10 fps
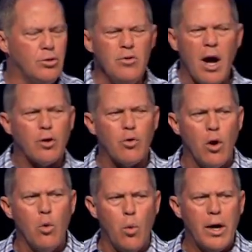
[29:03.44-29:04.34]
Do not
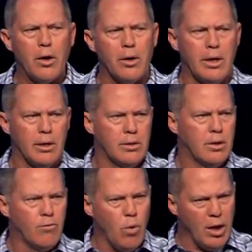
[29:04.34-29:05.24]
grow weary
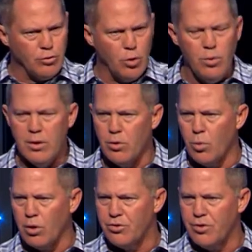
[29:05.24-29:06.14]
of well doing, the
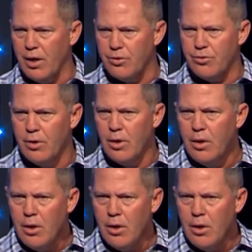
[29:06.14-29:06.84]
word says.